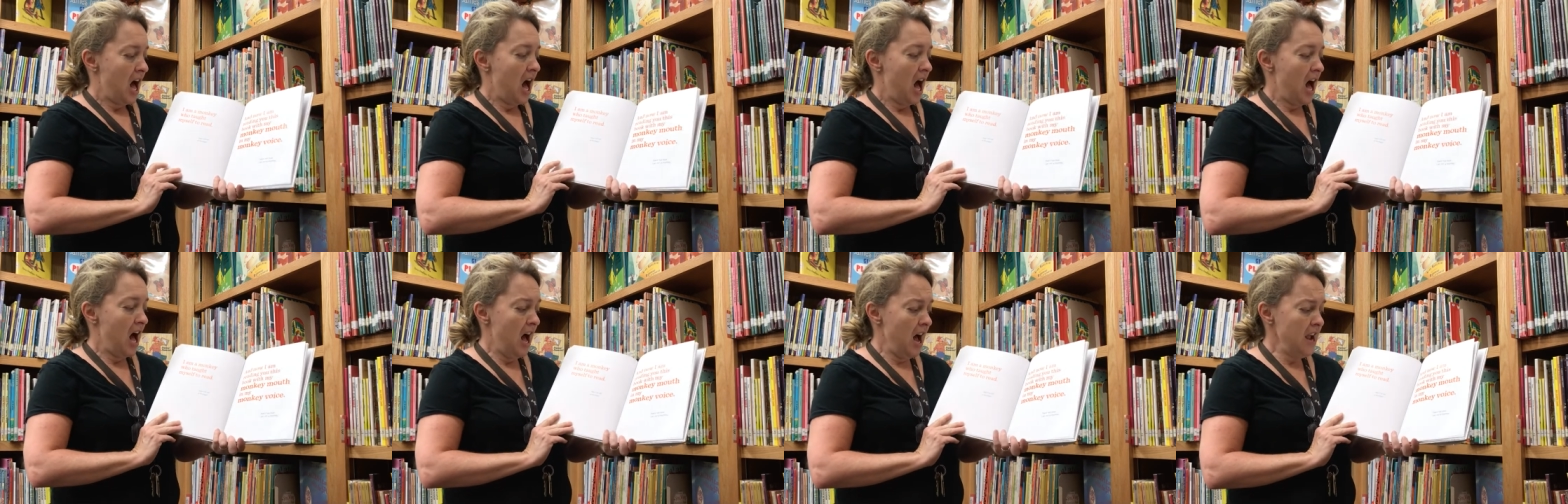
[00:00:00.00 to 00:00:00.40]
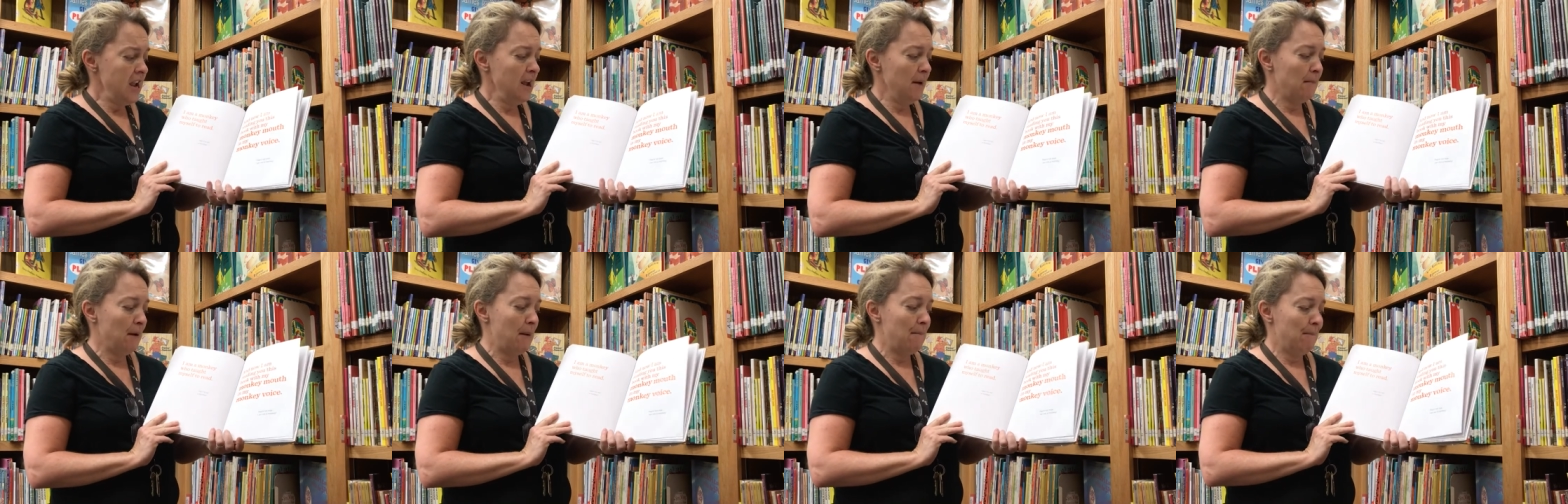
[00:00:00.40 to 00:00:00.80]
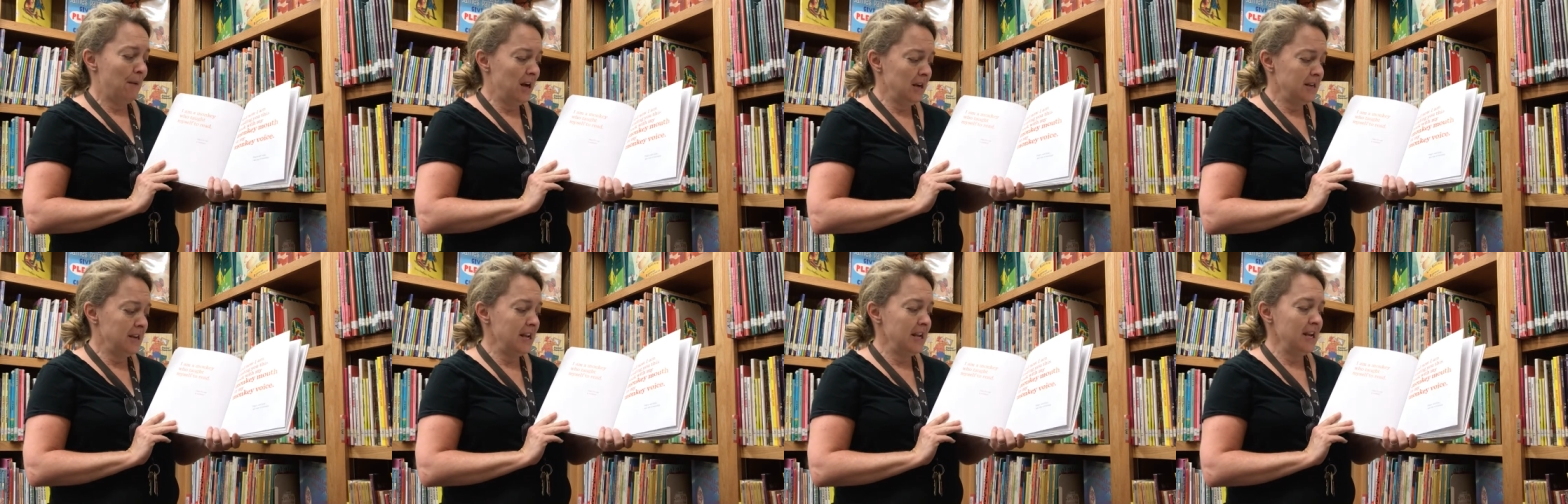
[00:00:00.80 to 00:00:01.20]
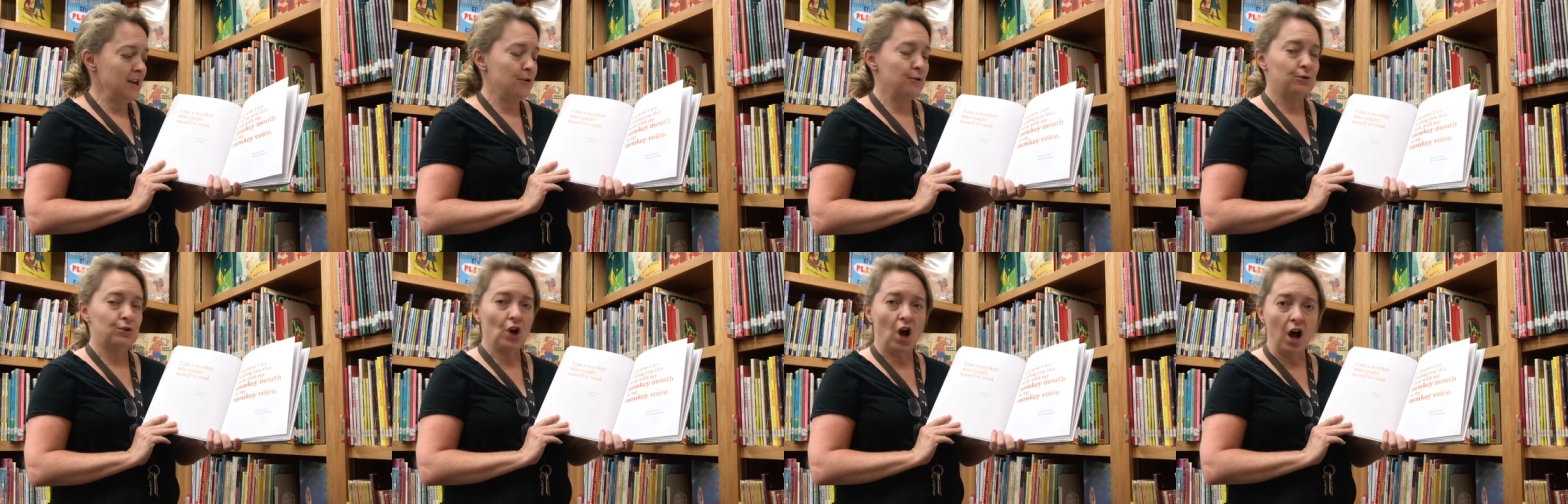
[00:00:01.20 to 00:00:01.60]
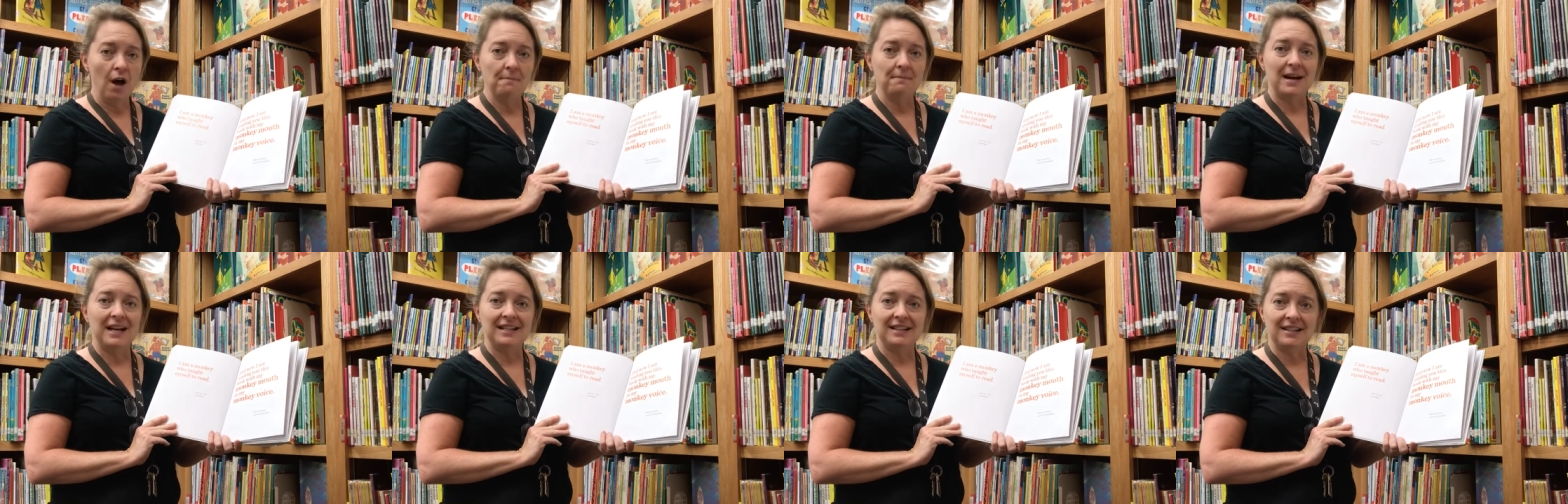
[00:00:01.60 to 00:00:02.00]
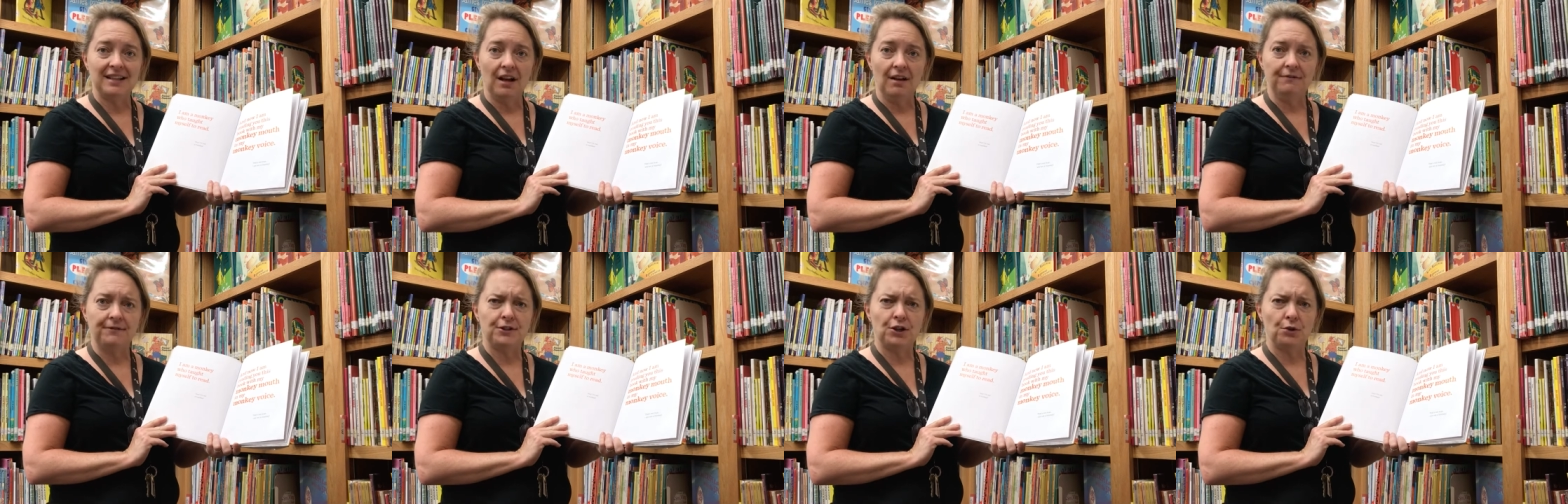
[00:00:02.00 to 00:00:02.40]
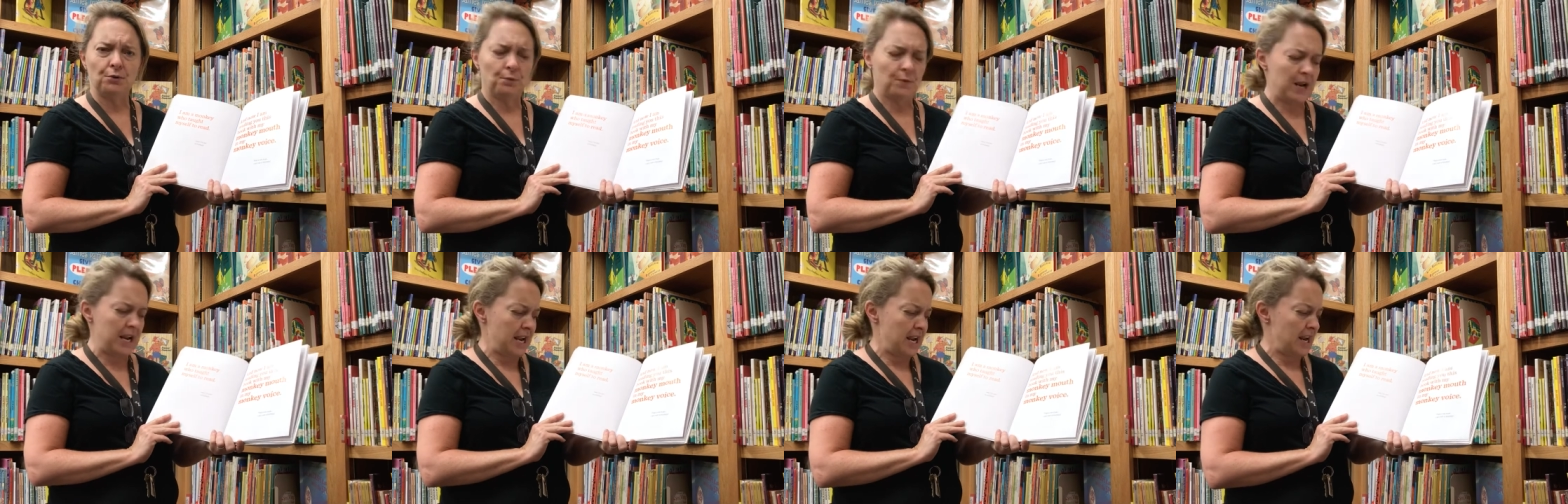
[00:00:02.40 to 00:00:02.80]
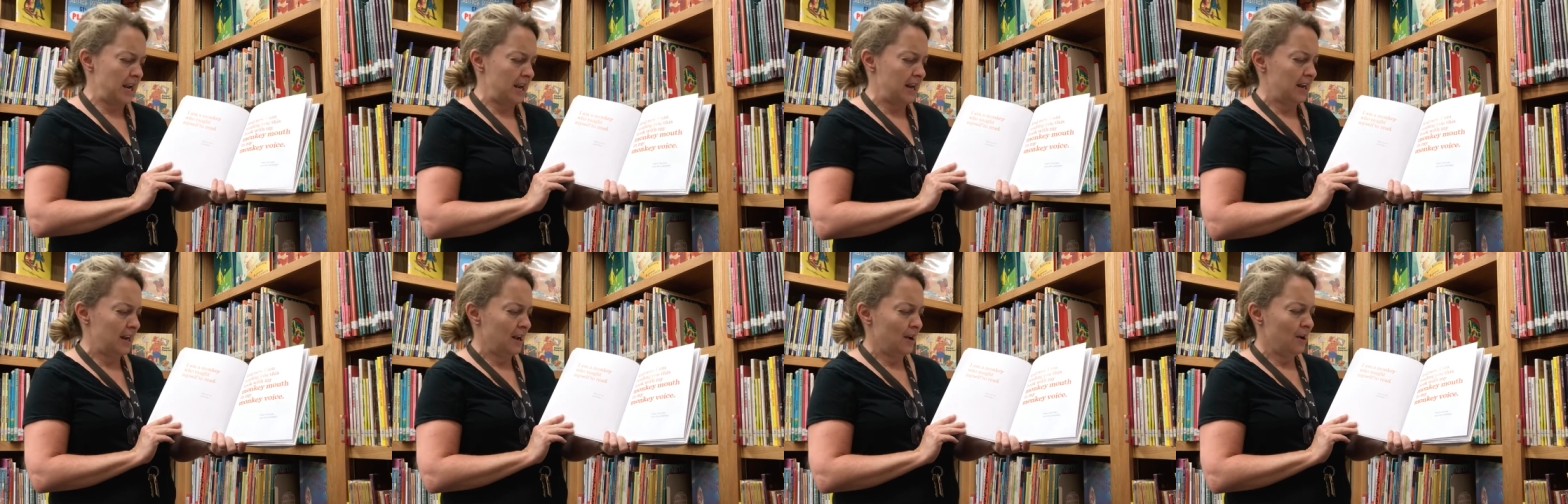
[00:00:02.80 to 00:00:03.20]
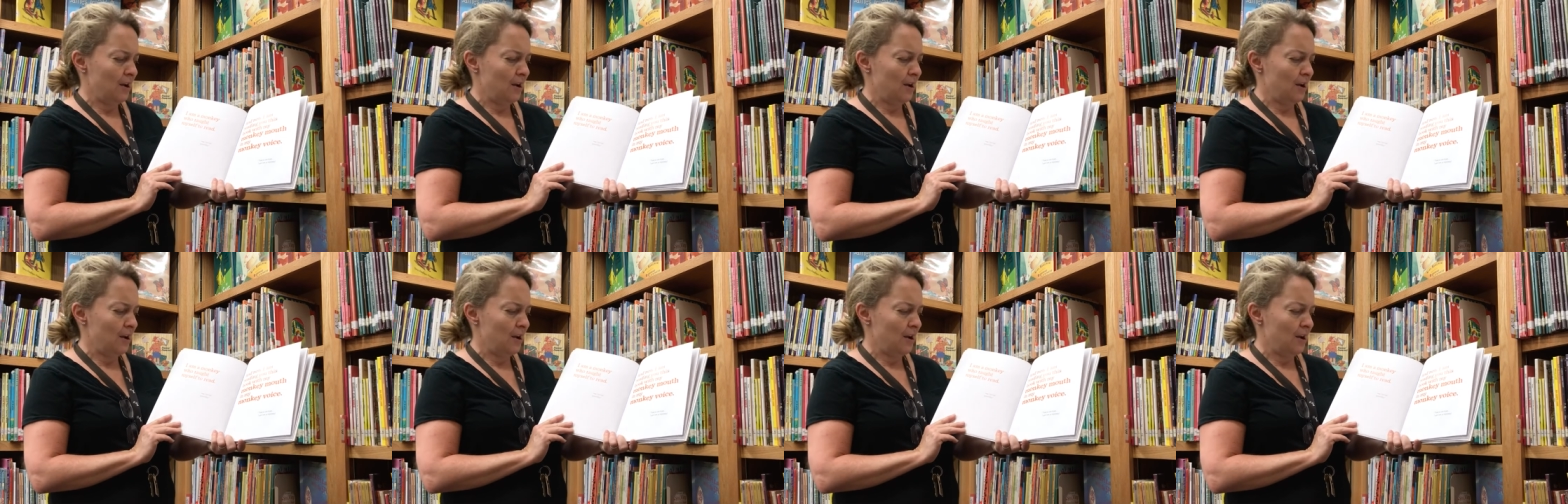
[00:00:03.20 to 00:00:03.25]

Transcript: I am a monkey who taught myself to read.